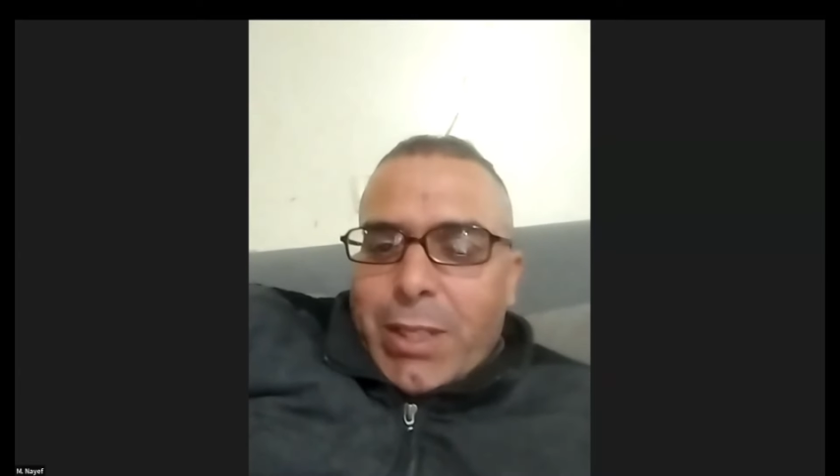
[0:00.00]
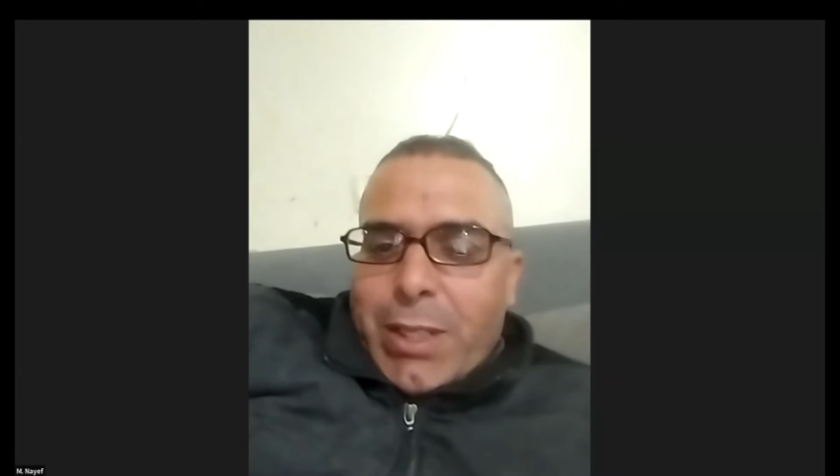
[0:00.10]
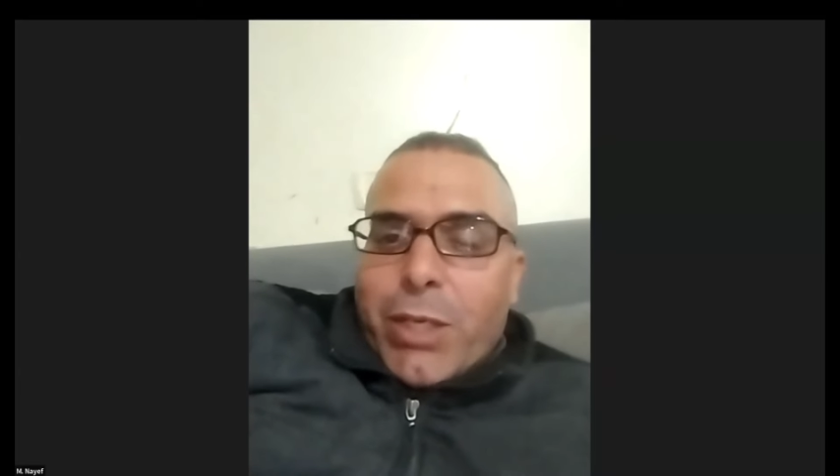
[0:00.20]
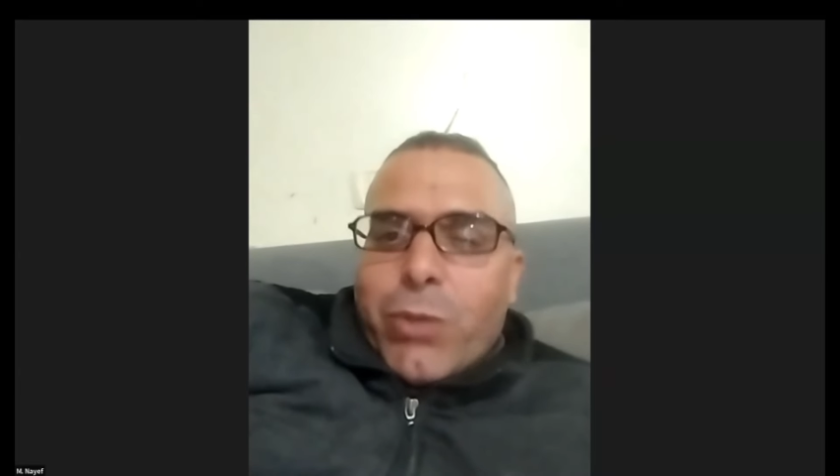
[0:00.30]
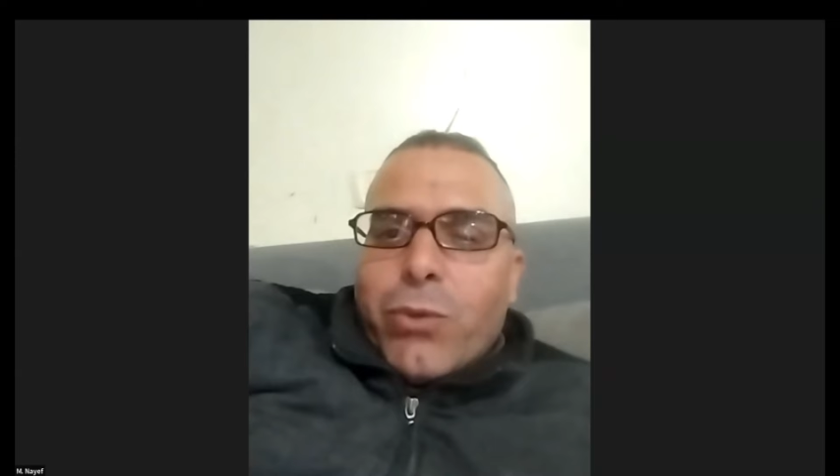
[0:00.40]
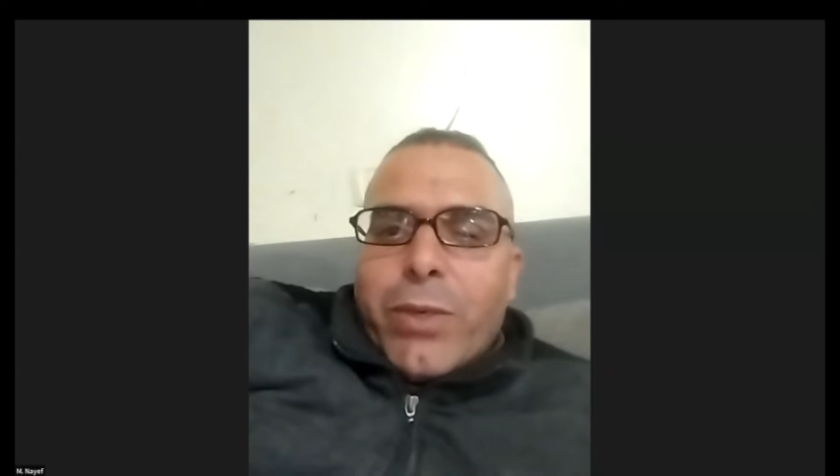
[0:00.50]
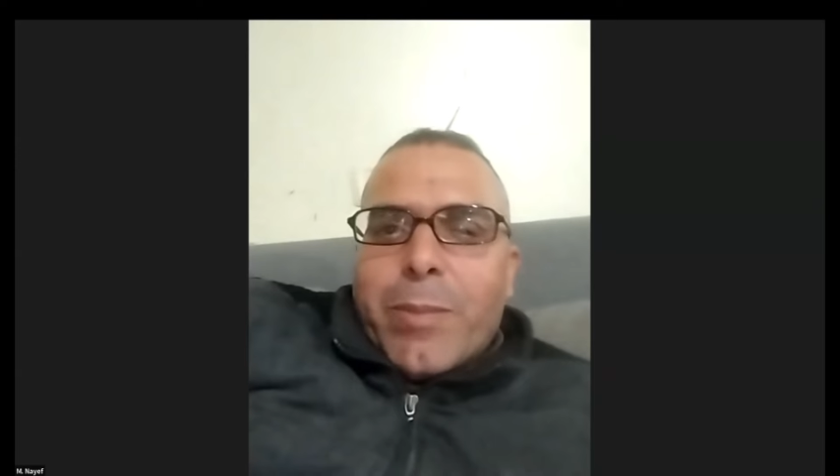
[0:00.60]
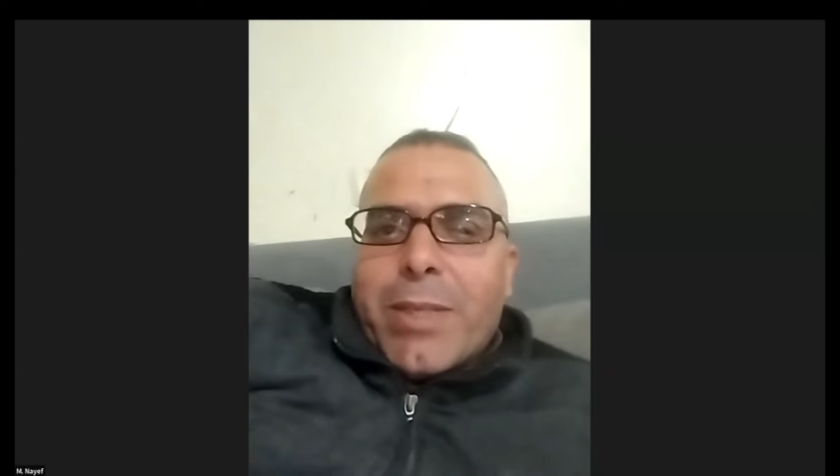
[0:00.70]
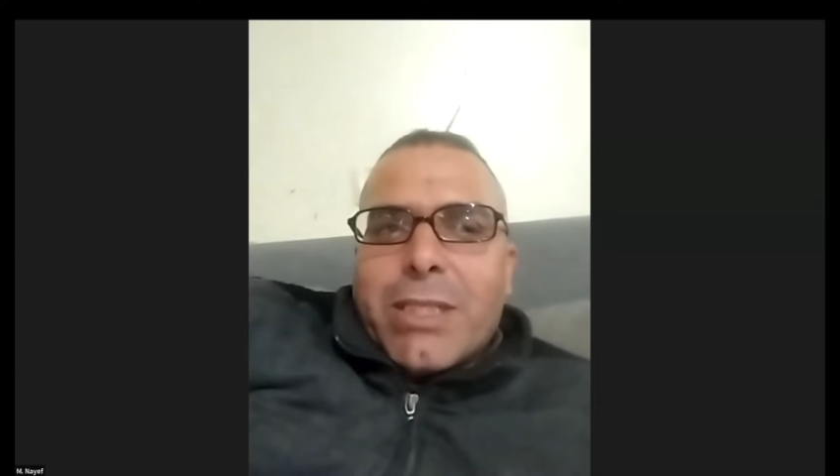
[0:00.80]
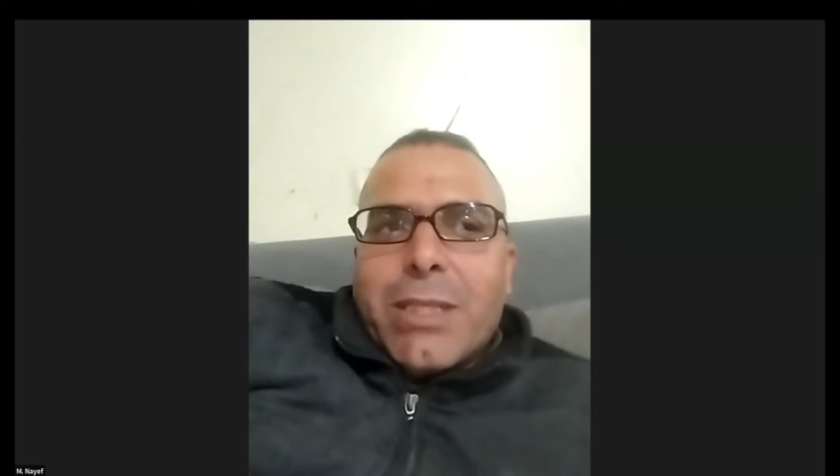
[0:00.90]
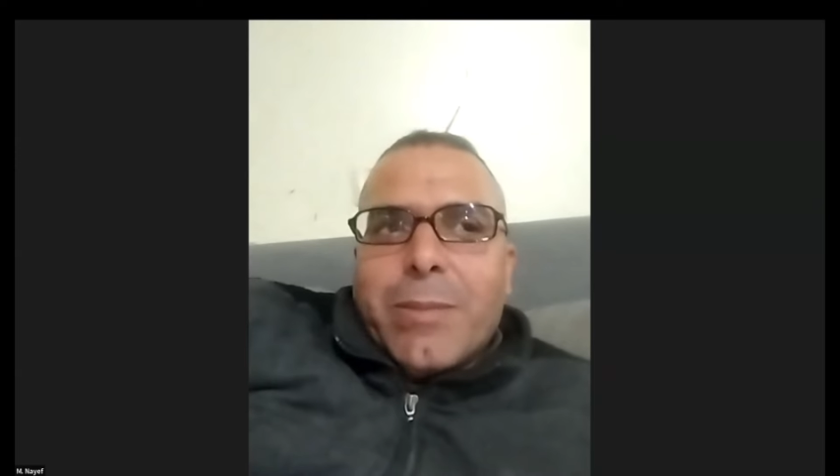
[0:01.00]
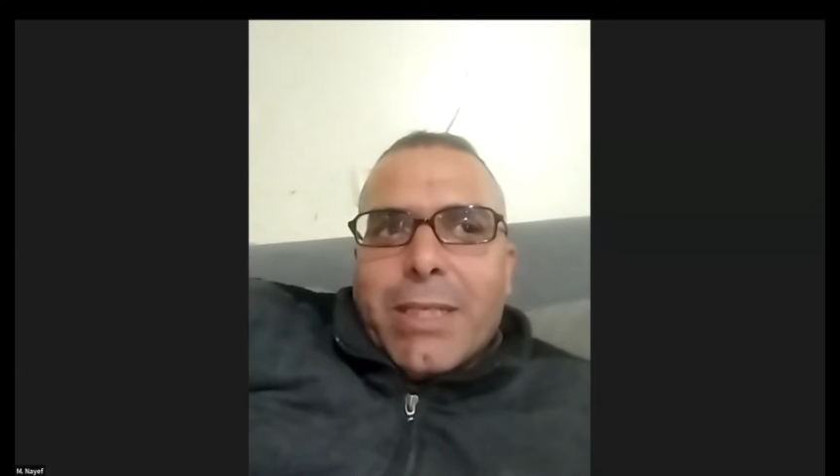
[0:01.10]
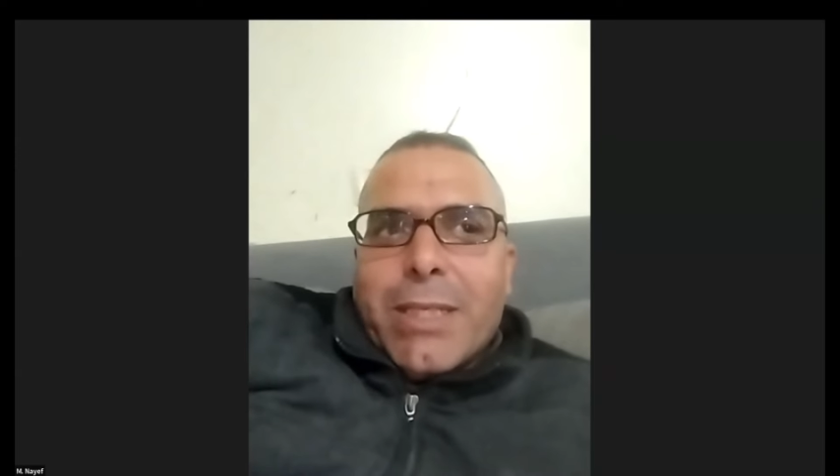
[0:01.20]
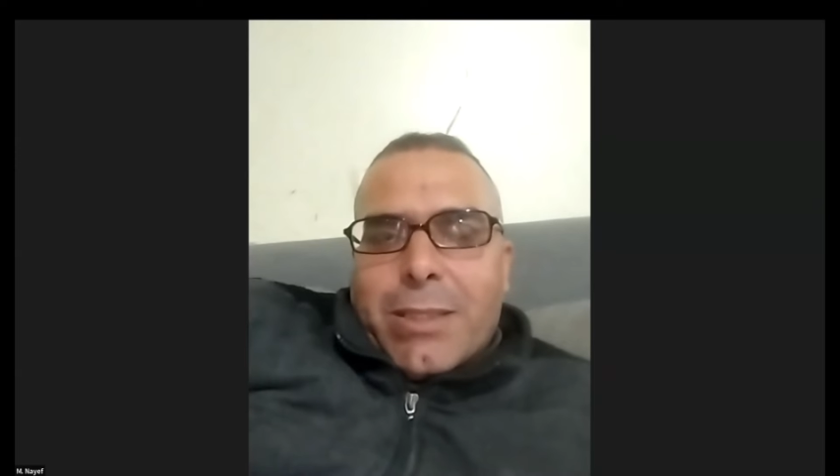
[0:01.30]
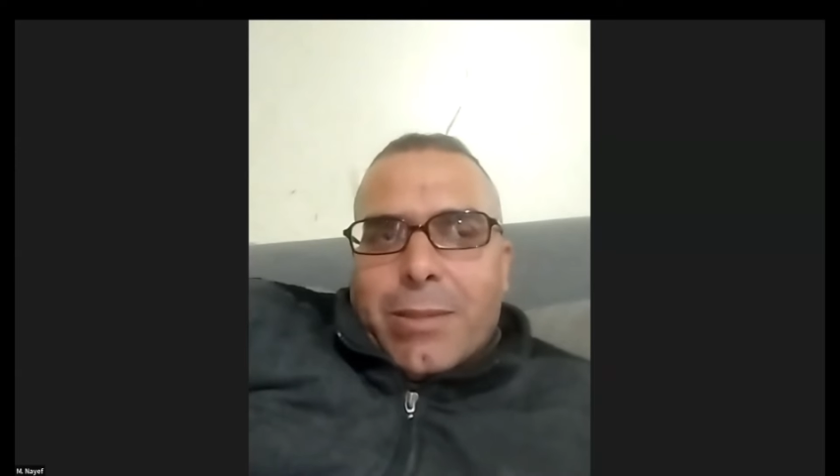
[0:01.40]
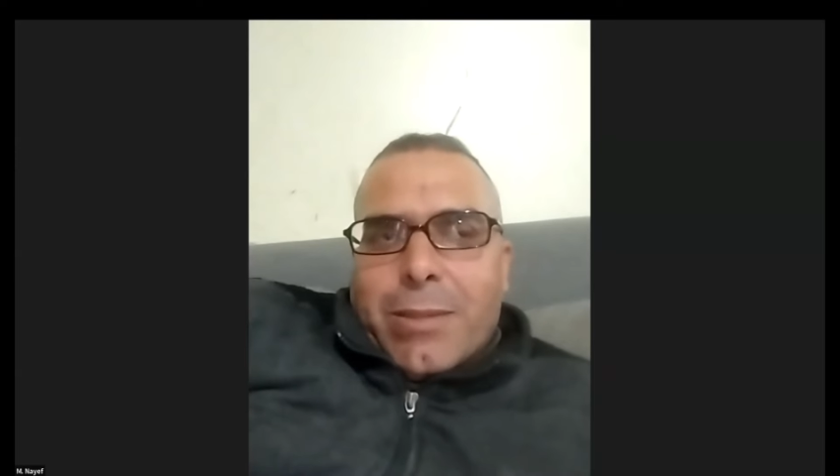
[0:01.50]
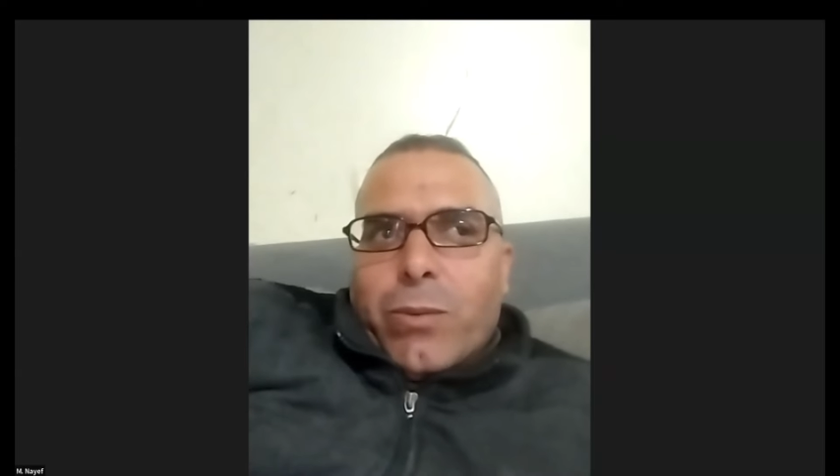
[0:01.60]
Thank you very much, Lamees.